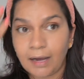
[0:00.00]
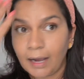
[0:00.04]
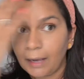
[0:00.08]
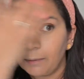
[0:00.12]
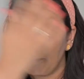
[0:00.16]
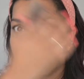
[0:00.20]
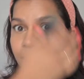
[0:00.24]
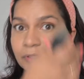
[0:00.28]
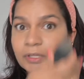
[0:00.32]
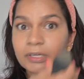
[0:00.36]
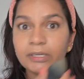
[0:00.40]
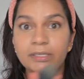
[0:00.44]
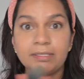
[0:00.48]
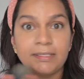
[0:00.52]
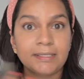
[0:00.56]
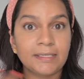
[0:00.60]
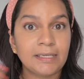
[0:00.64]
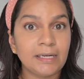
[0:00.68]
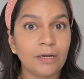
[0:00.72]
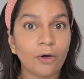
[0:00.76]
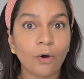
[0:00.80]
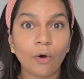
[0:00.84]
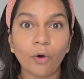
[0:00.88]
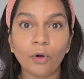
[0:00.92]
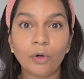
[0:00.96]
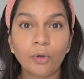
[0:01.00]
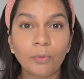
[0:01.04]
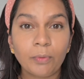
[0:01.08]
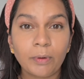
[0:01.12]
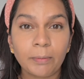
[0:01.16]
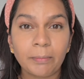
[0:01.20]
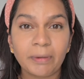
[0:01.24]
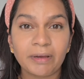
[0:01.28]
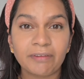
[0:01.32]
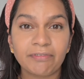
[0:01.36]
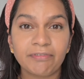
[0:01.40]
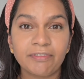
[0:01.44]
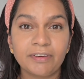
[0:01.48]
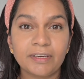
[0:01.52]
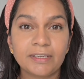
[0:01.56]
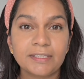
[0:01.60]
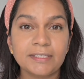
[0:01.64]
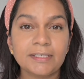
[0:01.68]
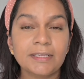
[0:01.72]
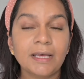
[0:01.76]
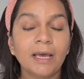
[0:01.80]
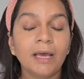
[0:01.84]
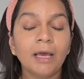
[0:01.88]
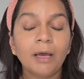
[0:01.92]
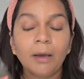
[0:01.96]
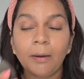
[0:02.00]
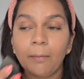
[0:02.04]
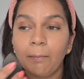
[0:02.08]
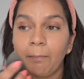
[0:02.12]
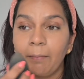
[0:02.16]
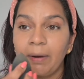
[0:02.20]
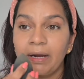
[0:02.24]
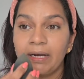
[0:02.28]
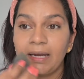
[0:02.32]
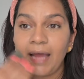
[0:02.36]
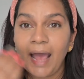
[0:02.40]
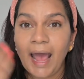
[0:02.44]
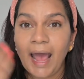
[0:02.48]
I put the concealer all over my face. But